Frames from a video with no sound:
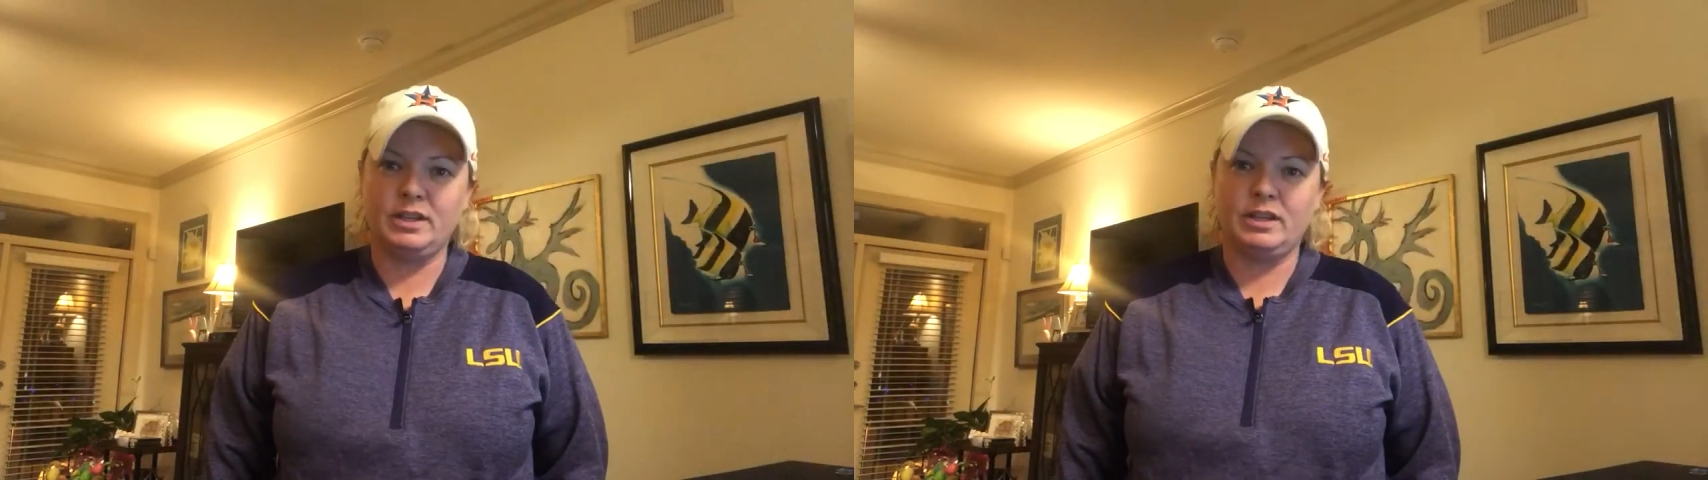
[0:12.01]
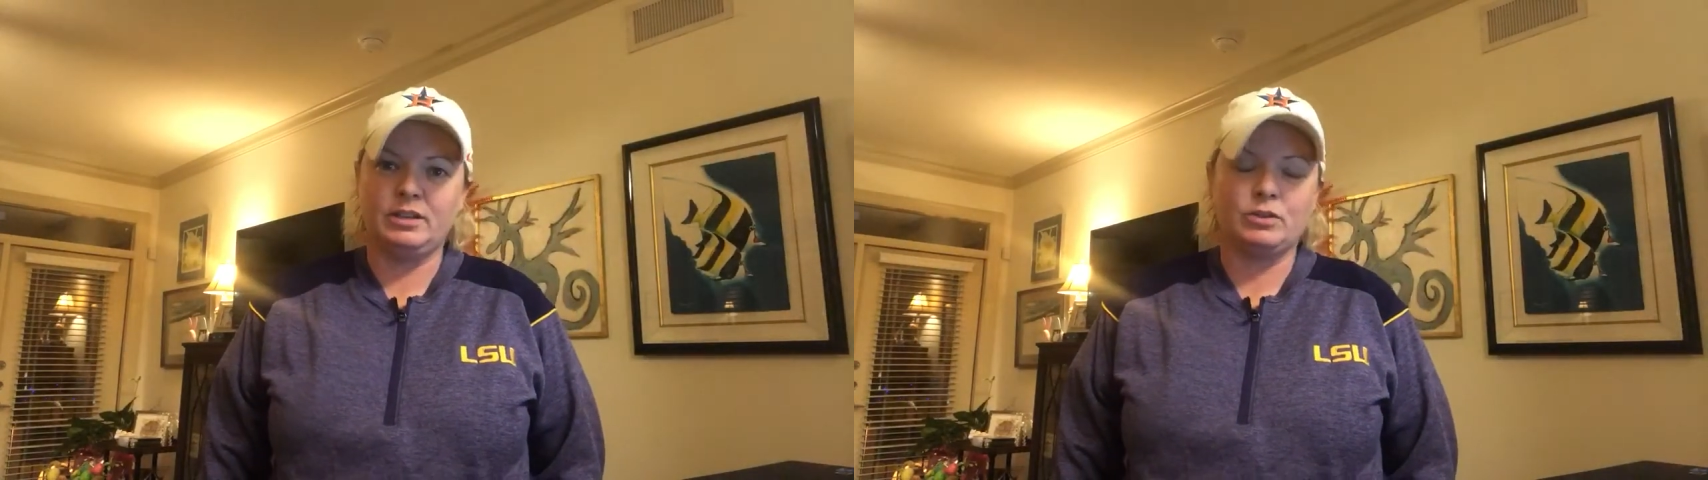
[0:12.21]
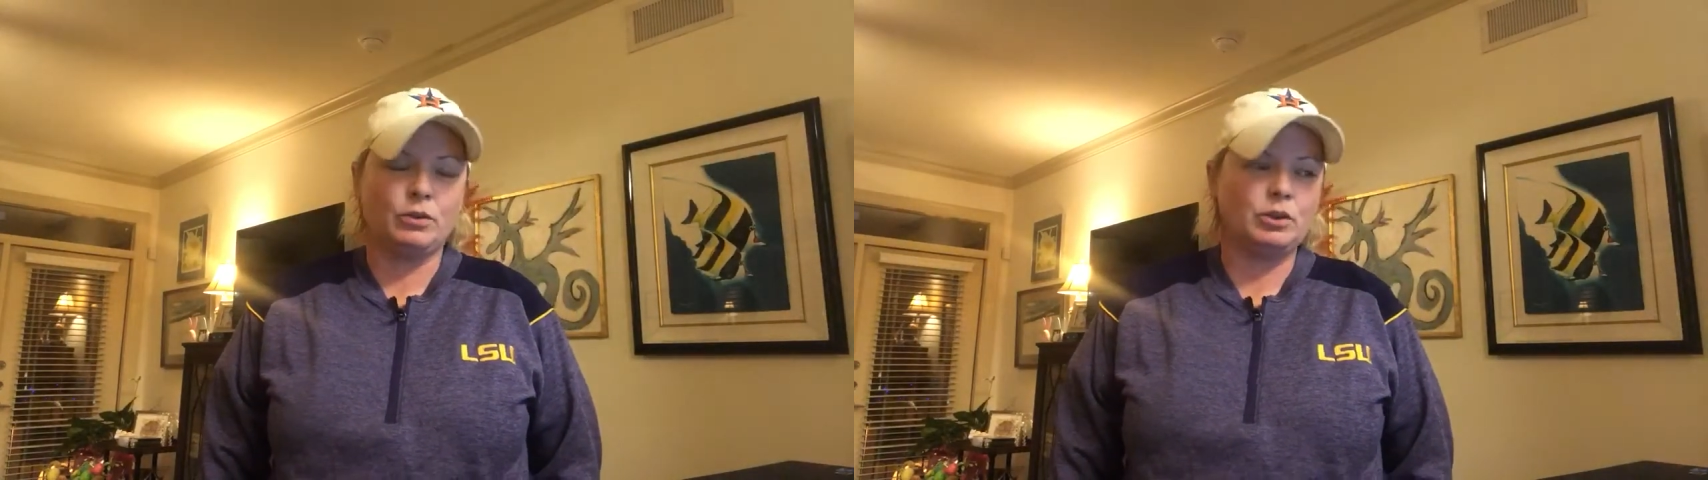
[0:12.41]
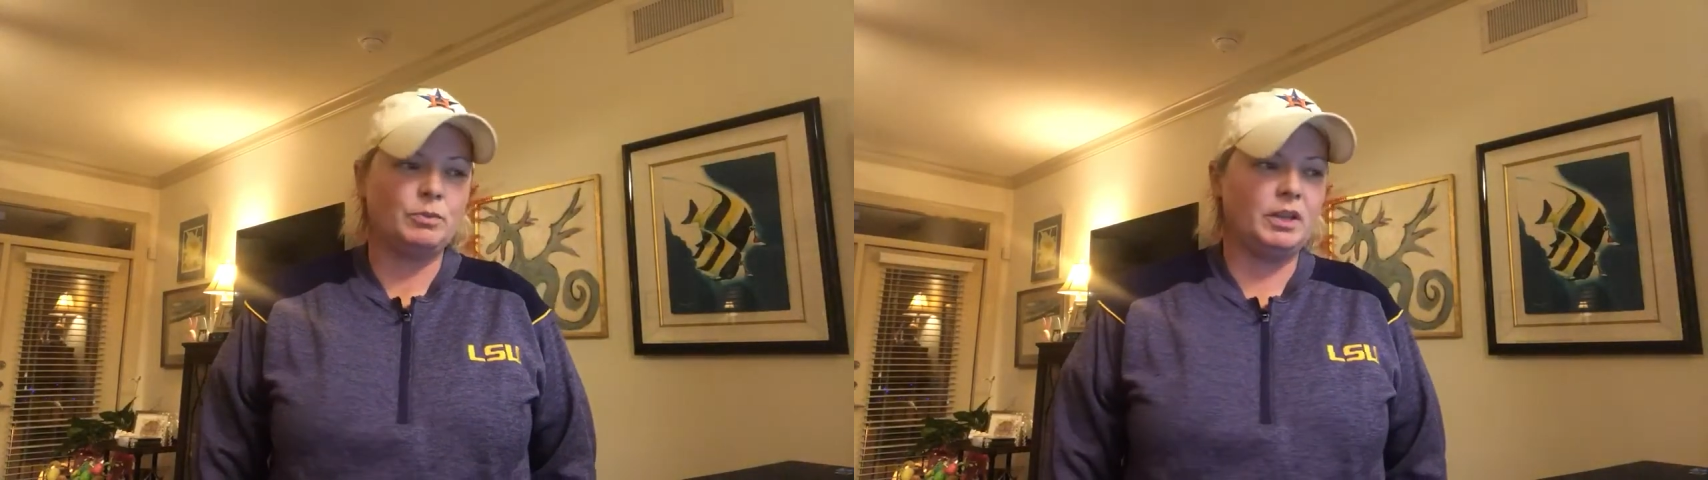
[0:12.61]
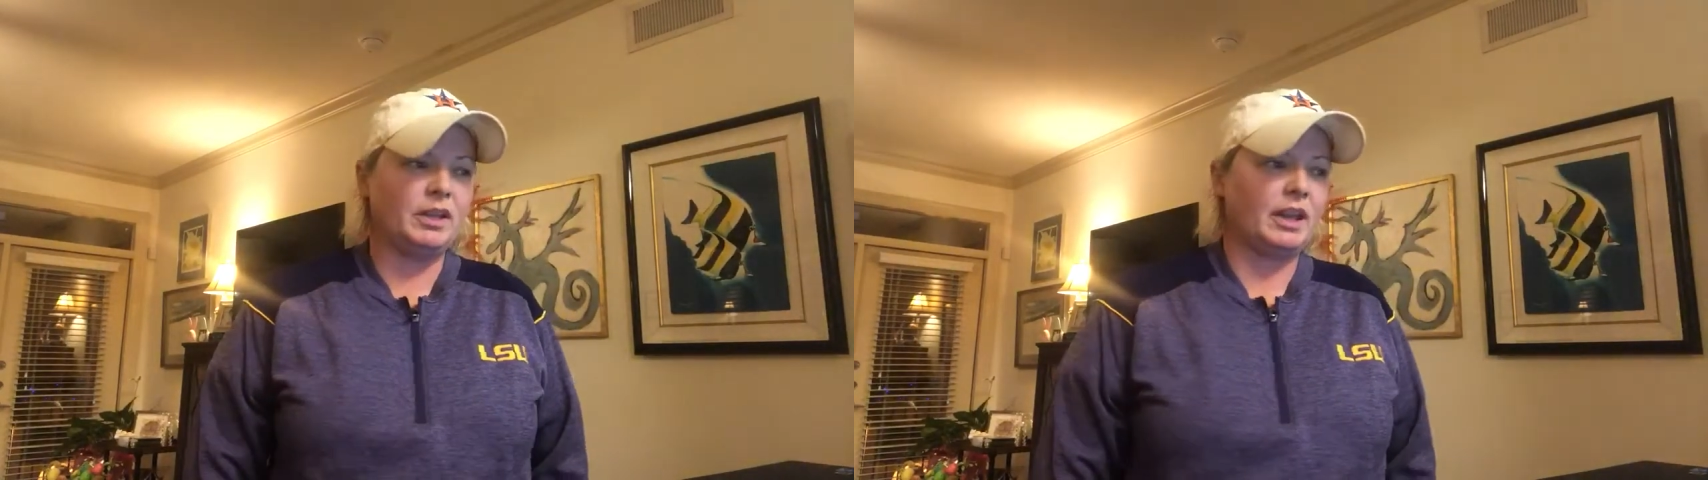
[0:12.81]
It is going to
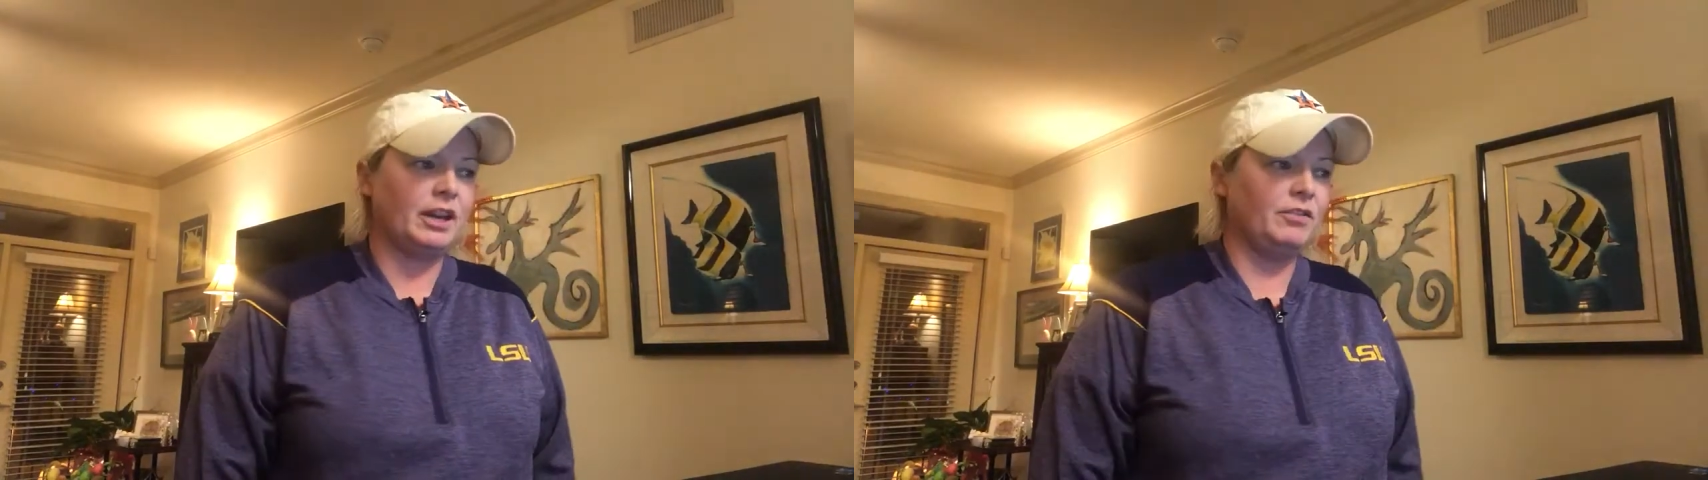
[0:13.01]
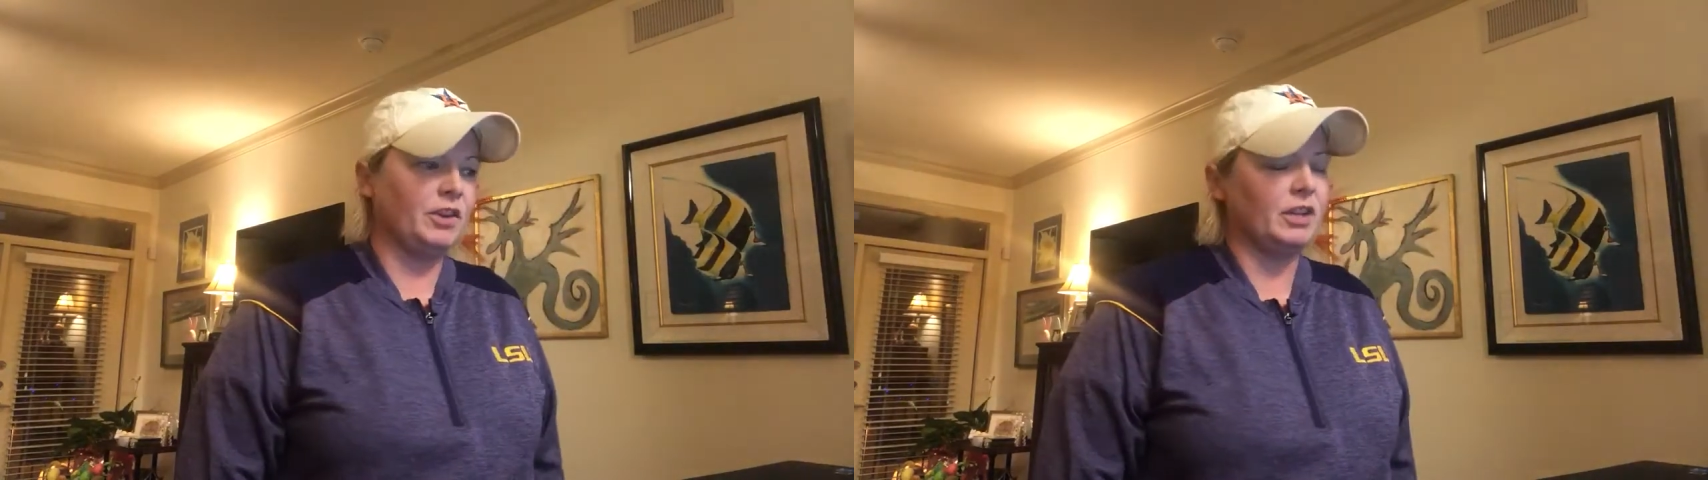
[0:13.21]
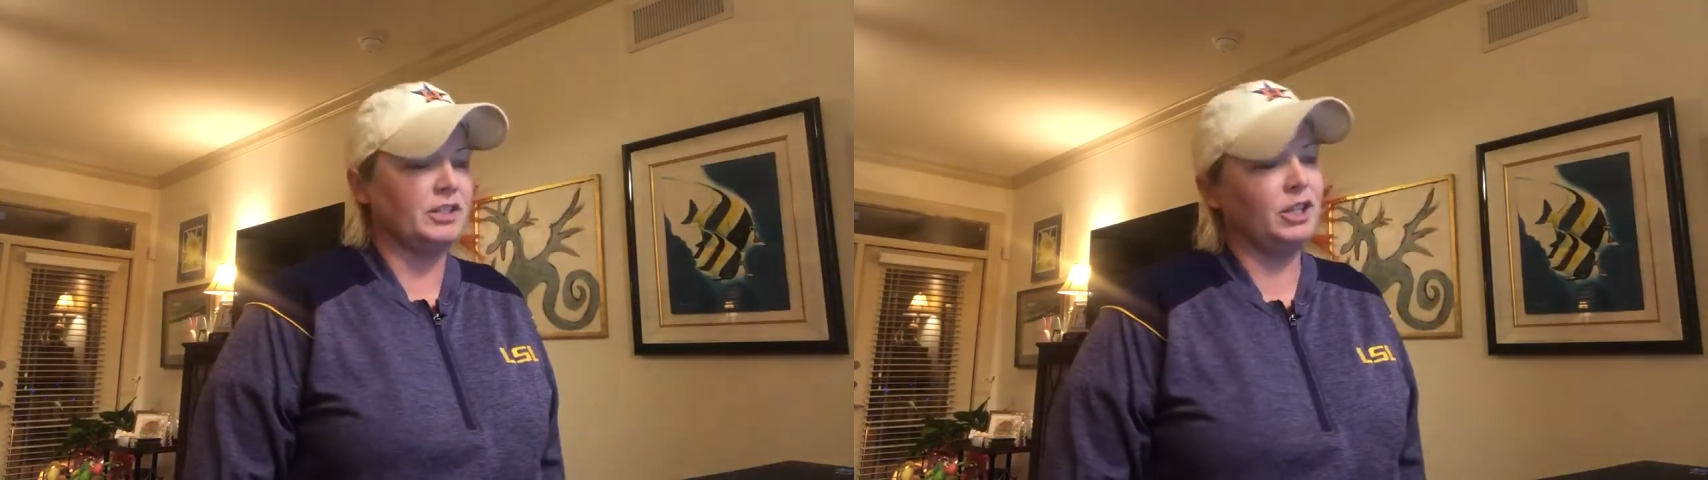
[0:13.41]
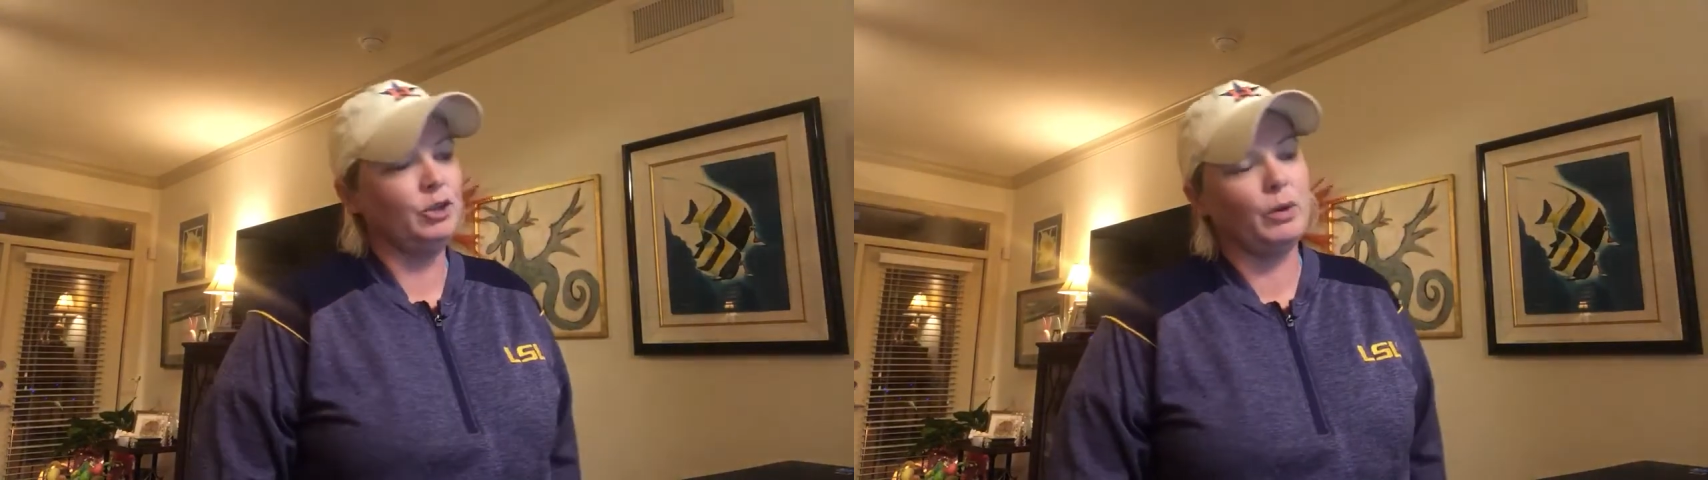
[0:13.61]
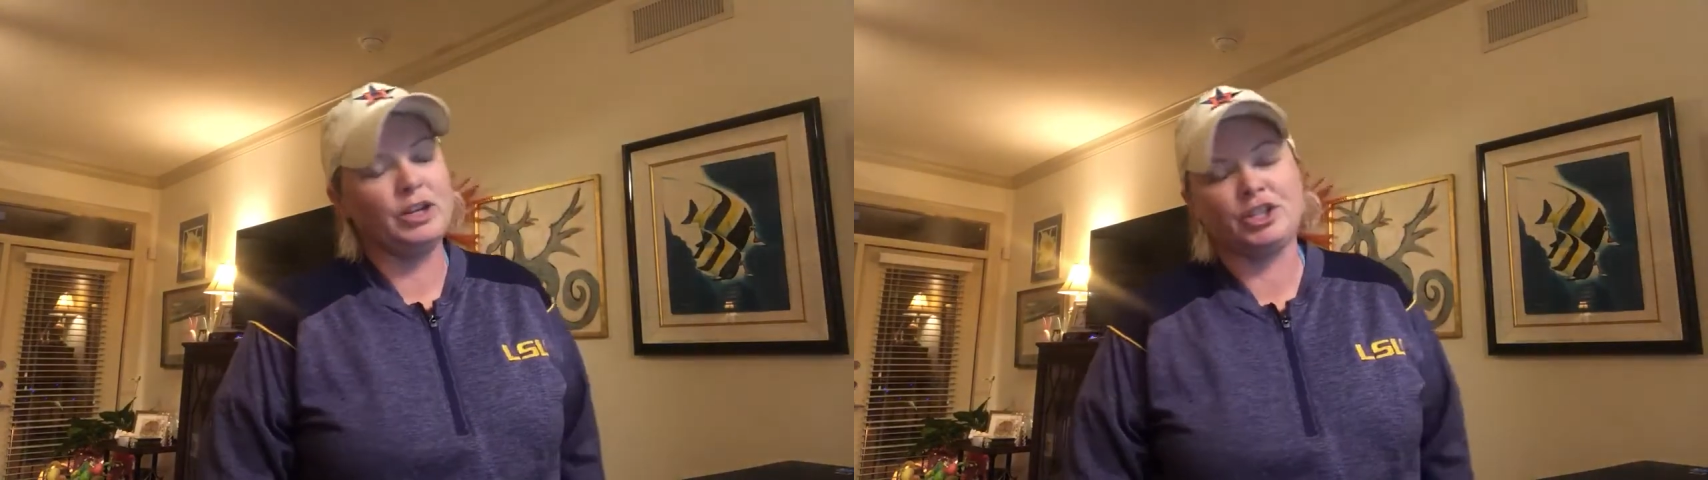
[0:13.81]
be kind of a
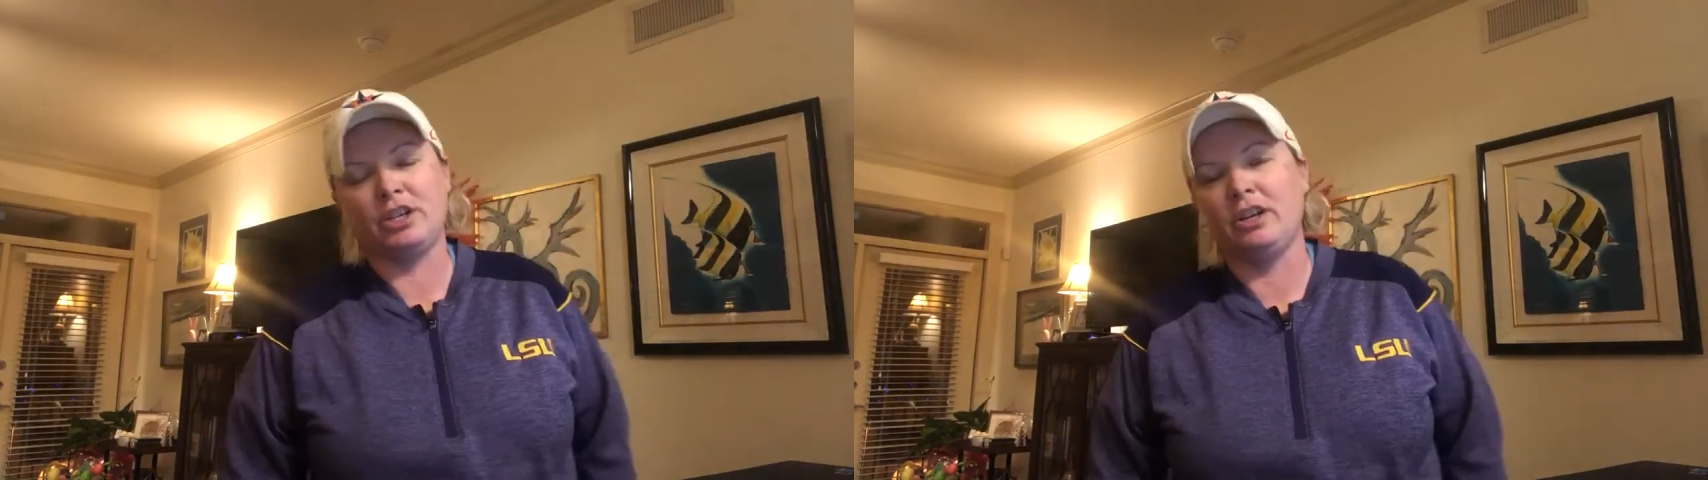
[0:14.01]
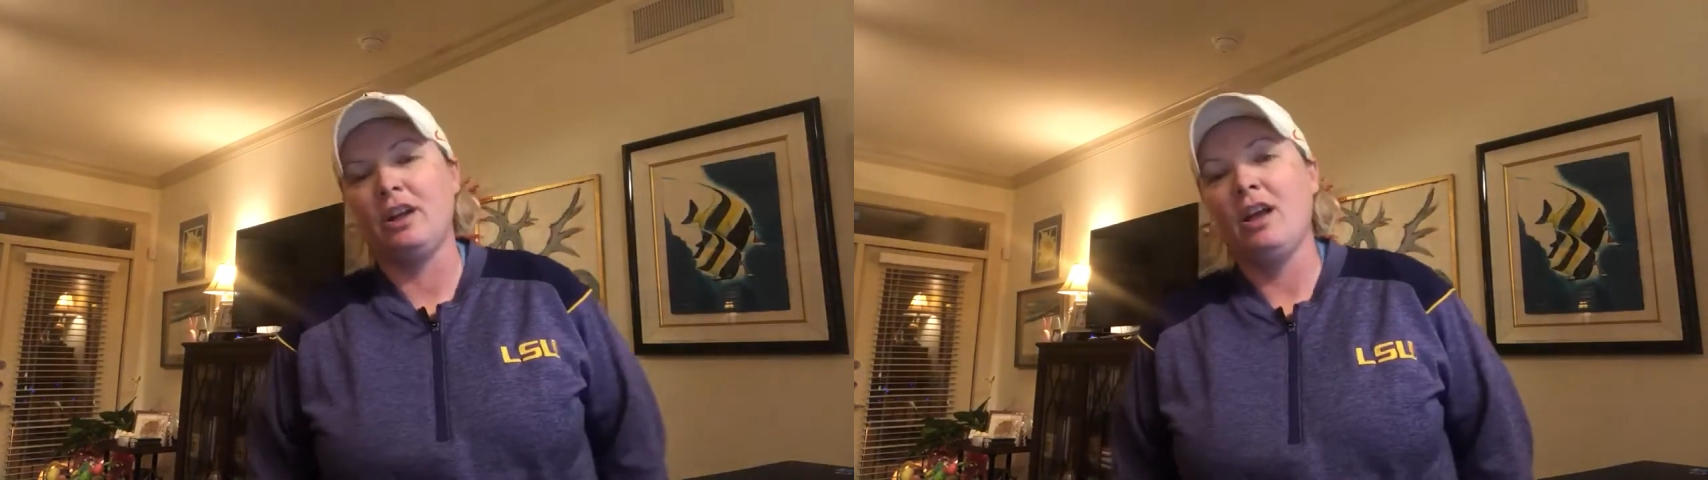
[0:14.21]
continuation